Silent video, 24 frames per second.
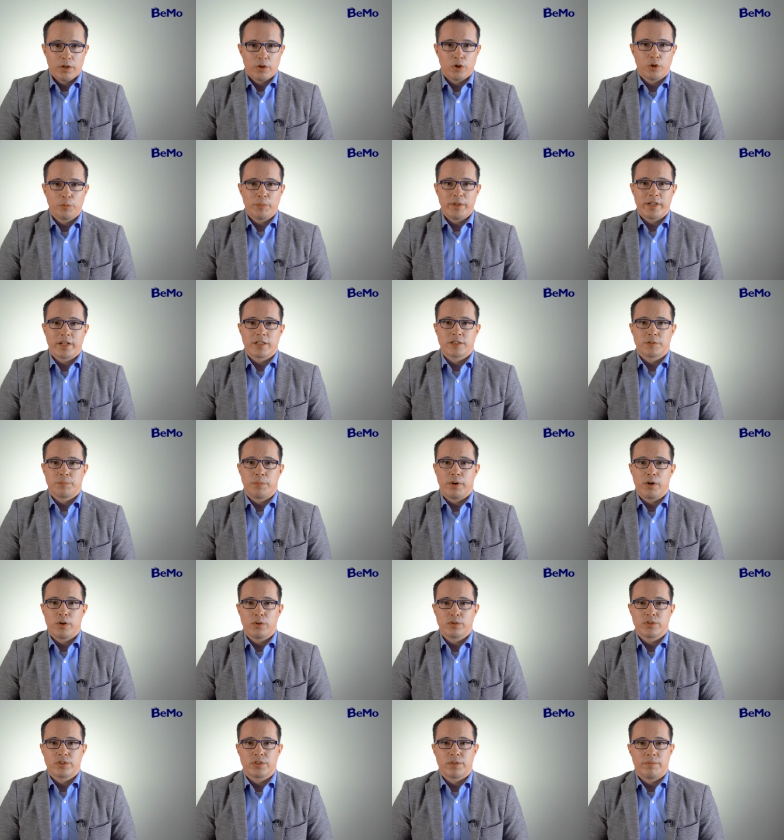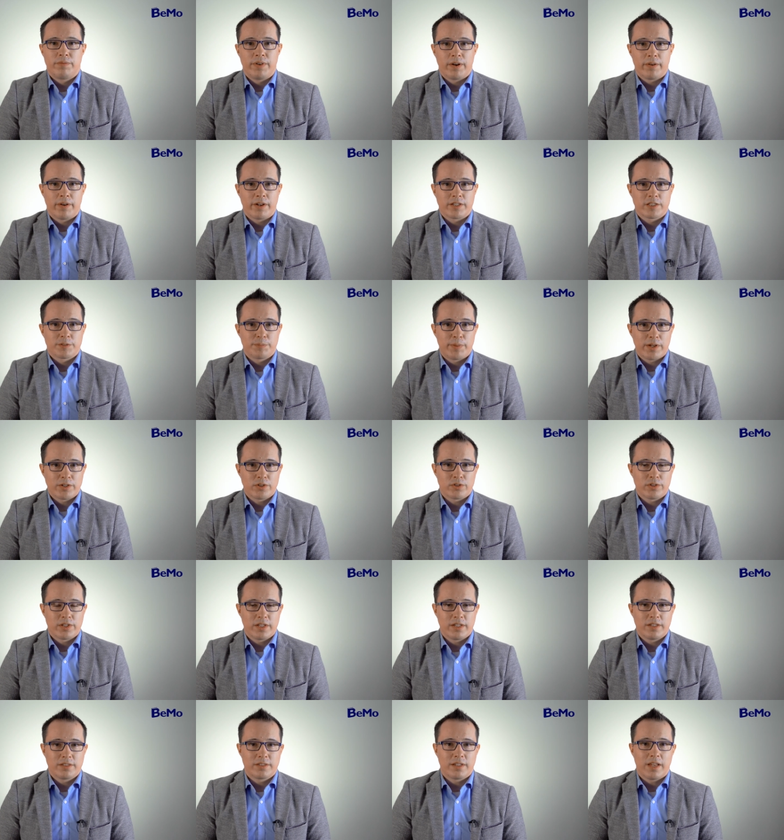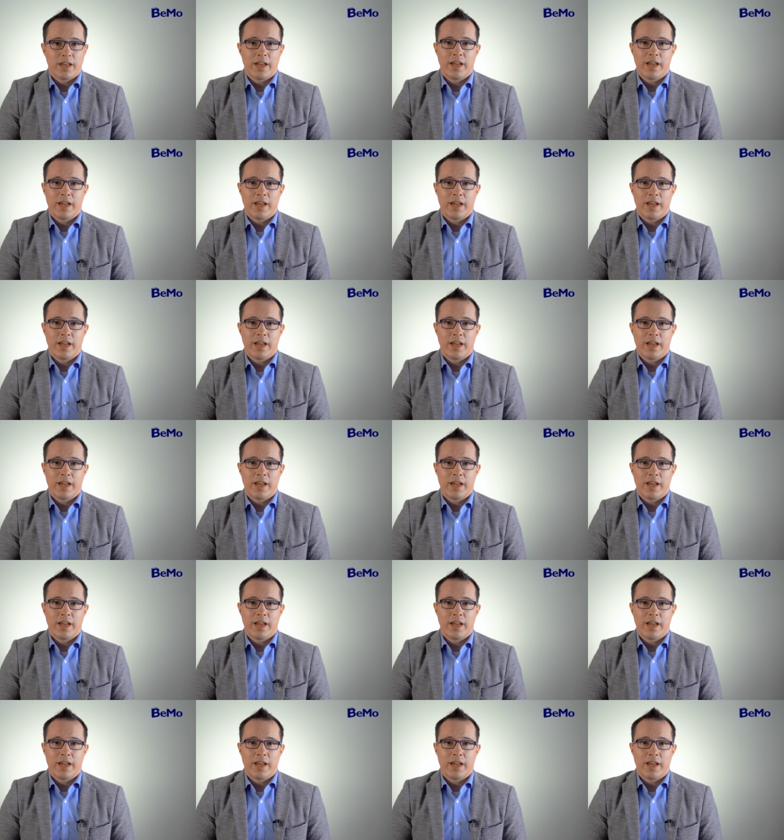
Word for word: You'll be exposed to various specialties